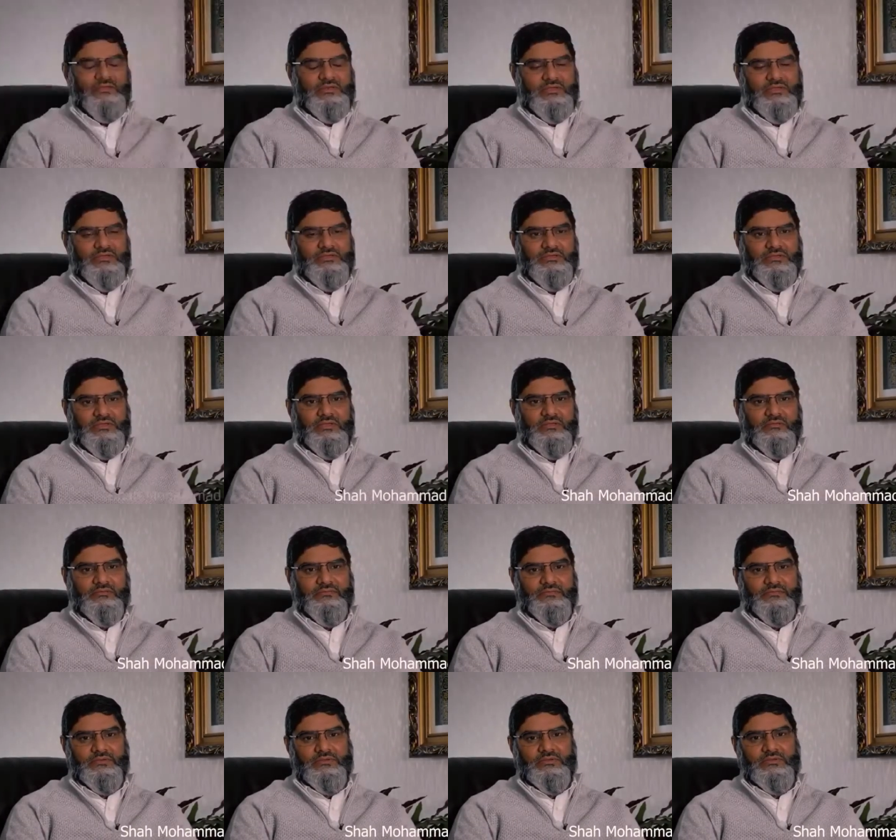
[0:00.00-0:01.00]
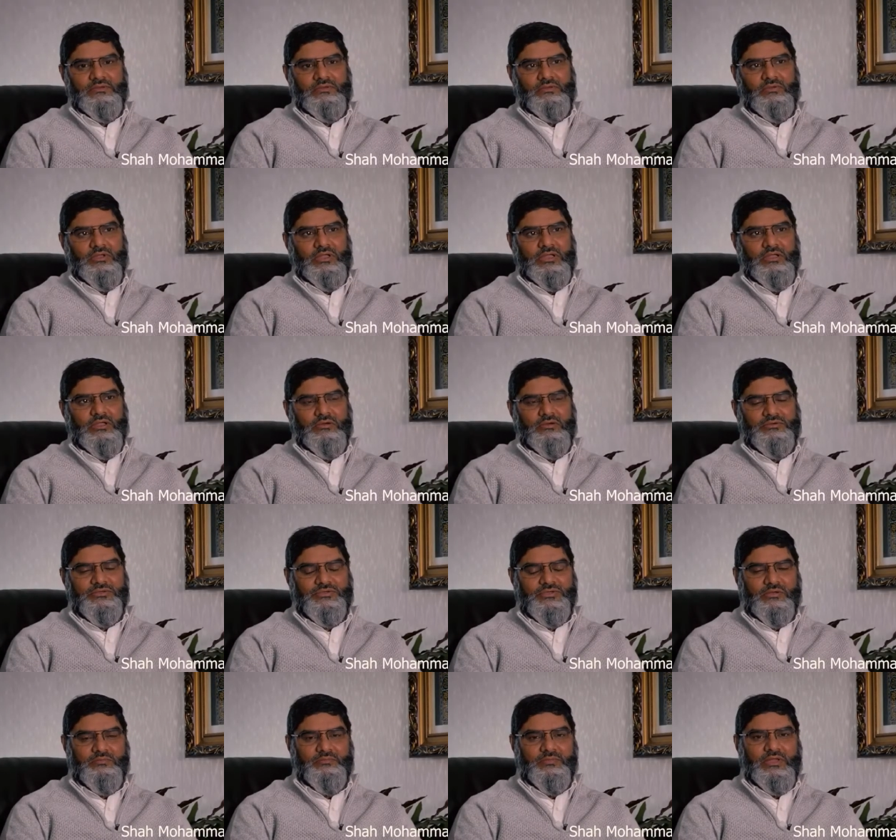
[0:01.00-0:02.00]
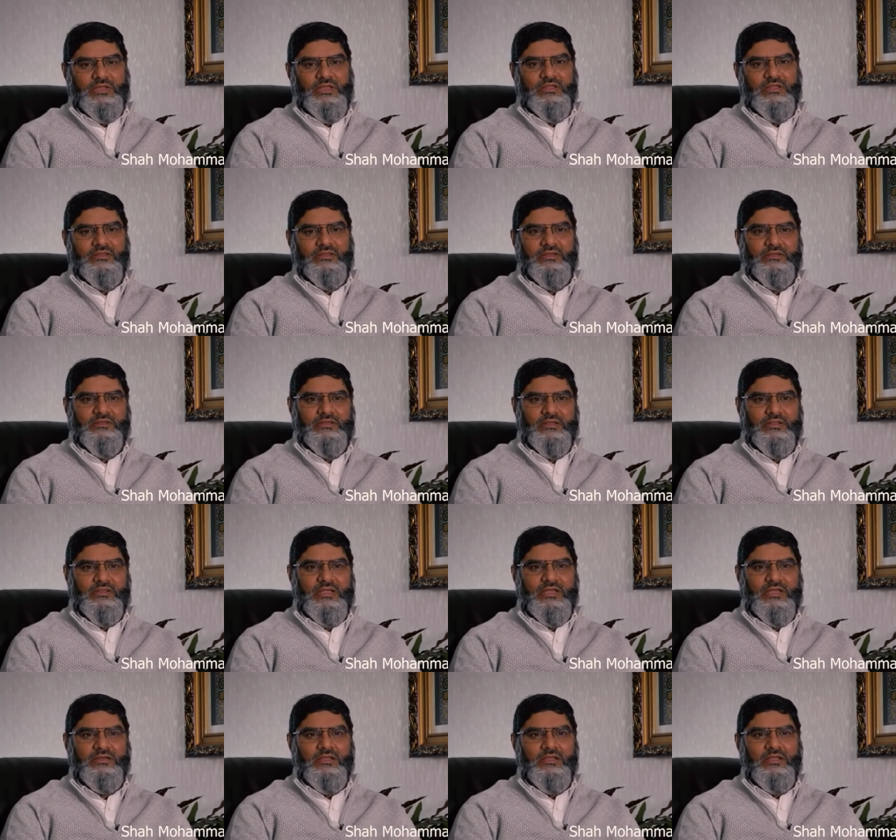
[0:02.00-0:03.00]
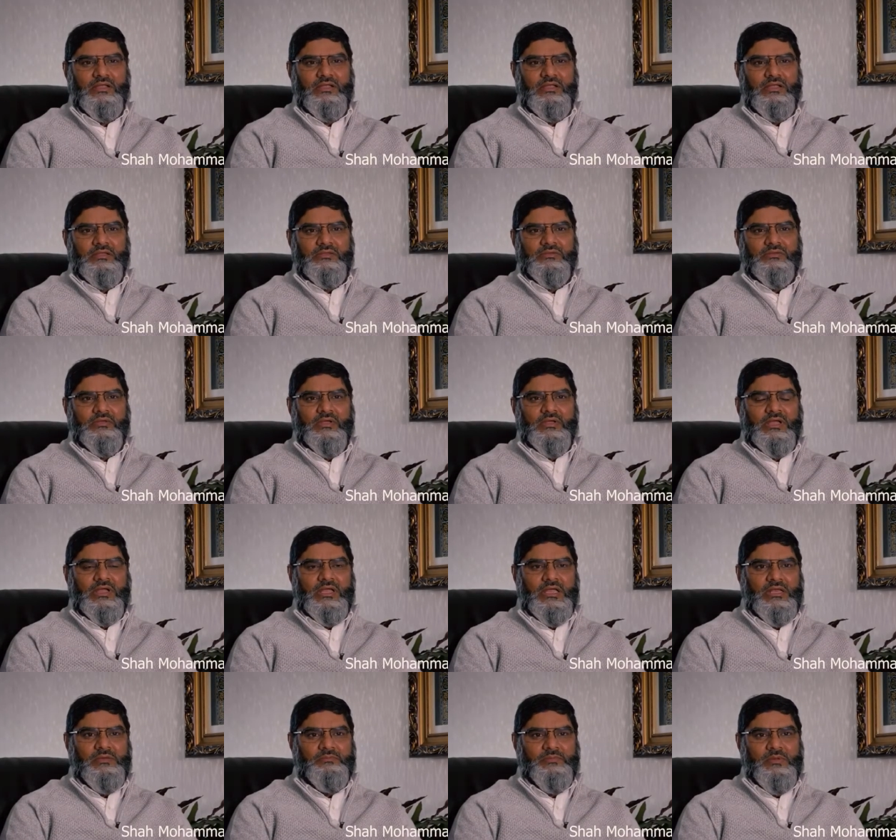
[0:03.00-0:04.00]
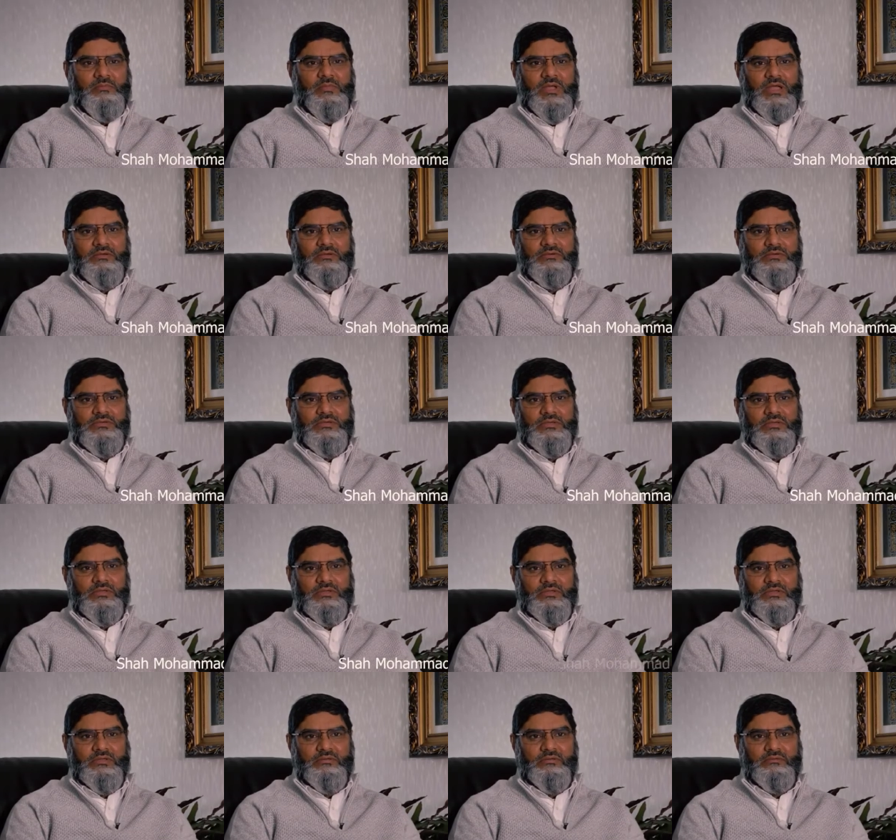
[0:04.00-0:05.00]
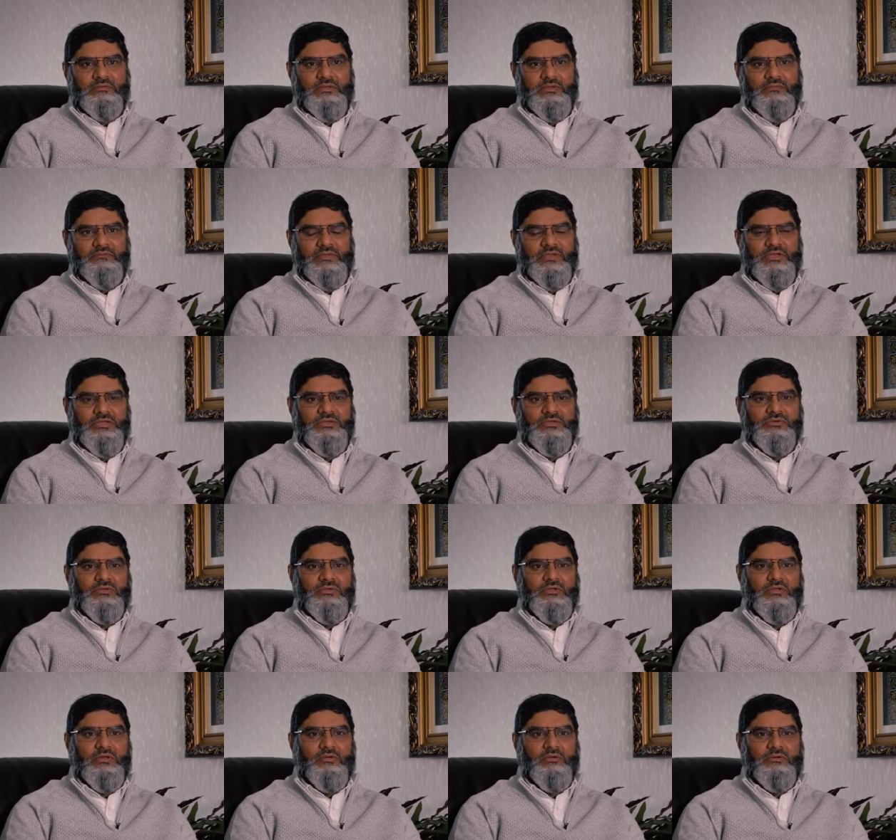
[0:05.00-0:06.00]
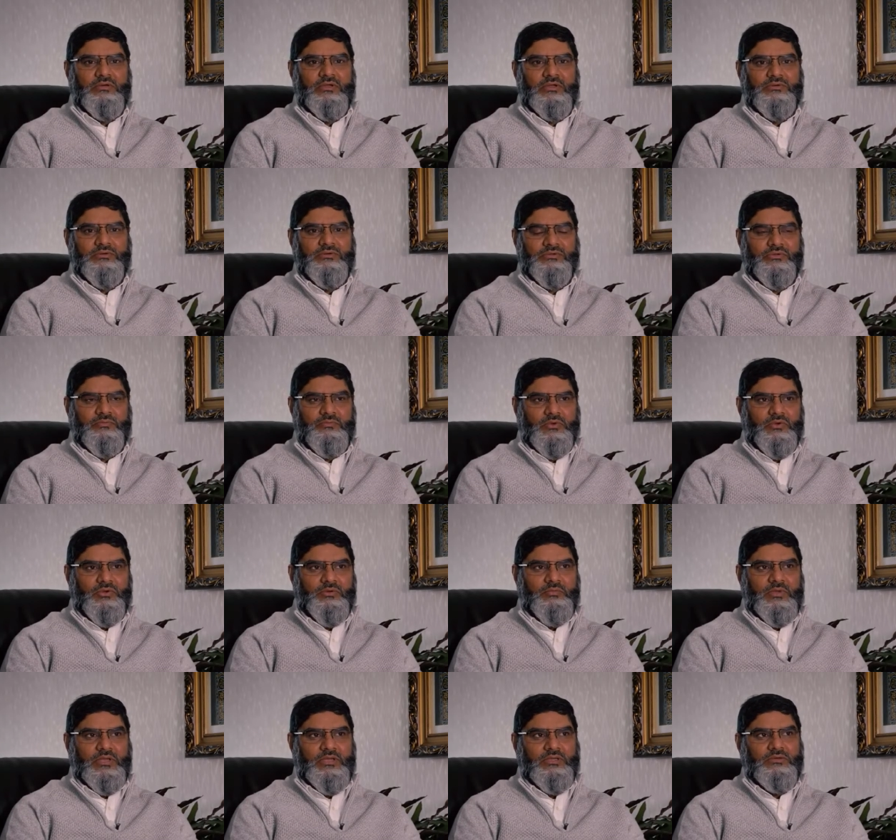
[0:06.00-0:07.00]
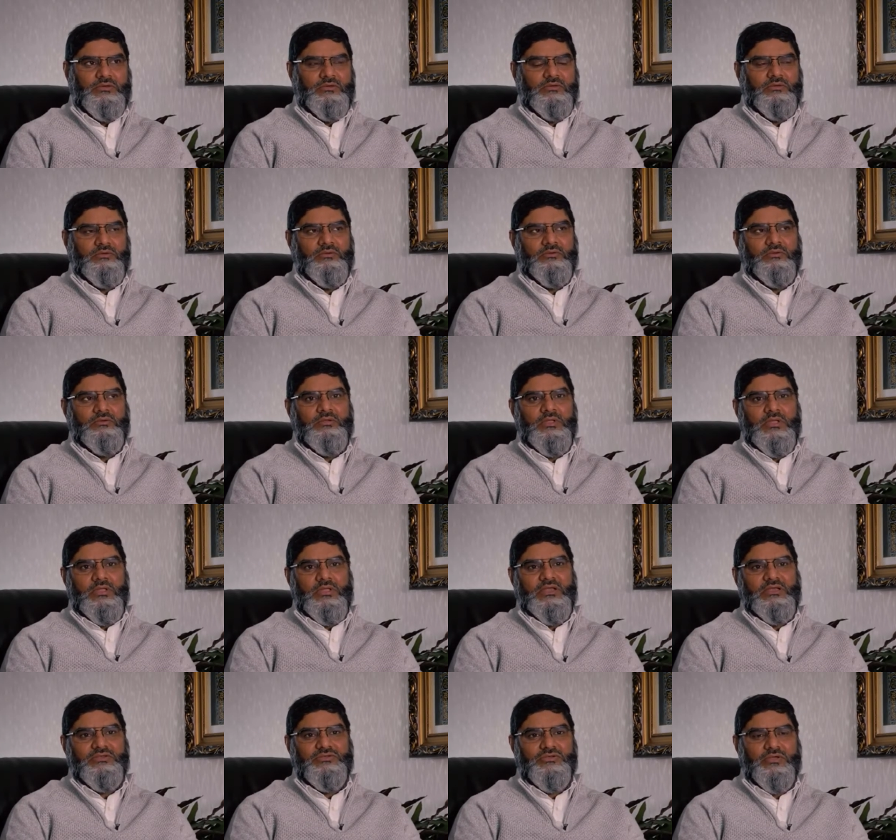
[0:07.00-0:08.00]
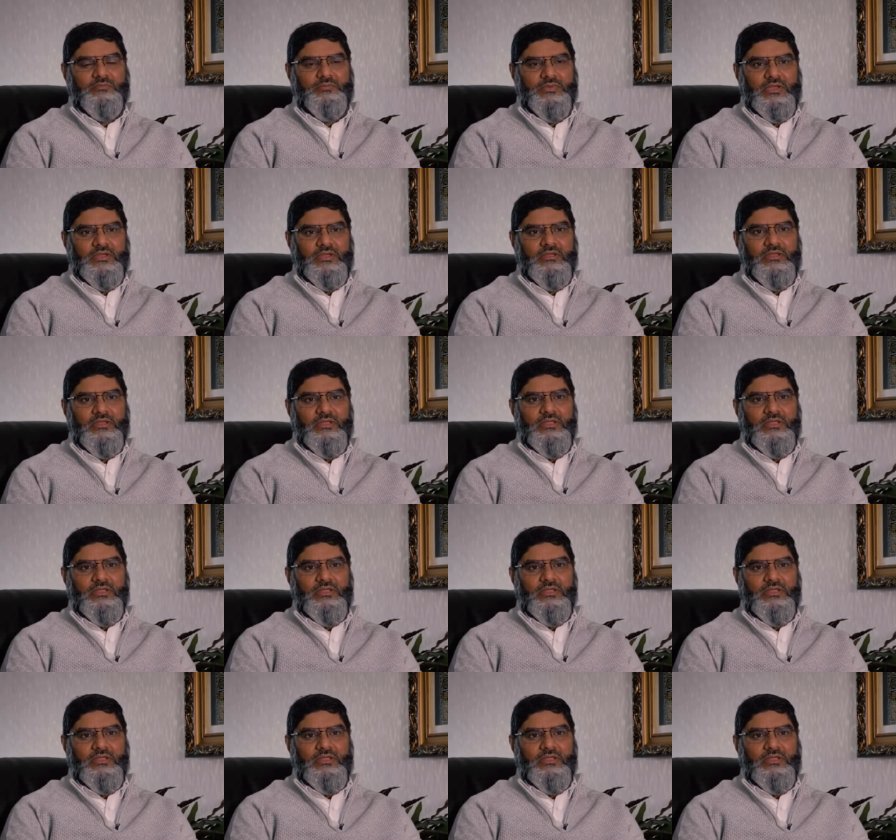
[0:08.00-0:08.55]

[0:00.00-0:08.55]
luxury of going out shopping and things like that. So I help him out if he needs to go doctor's appointment or for any shopping.